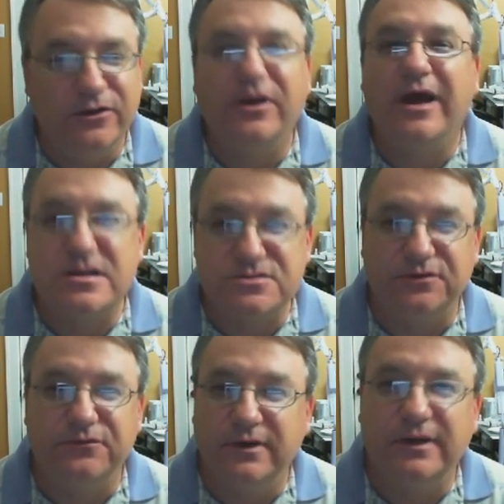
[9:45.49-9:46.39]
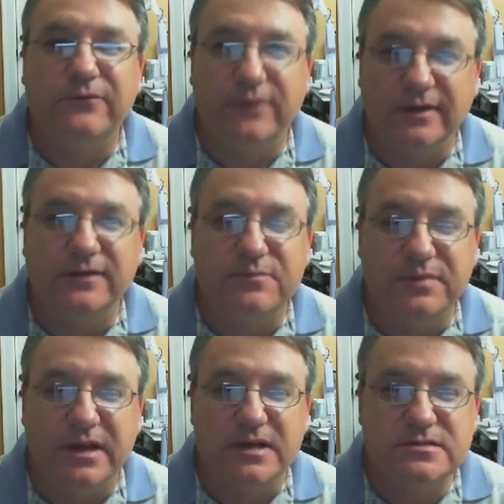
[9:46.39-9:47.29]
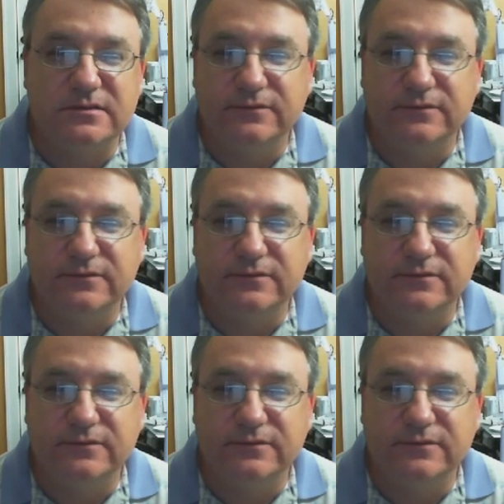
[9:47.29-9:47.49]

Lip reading: you guys are really, really the best.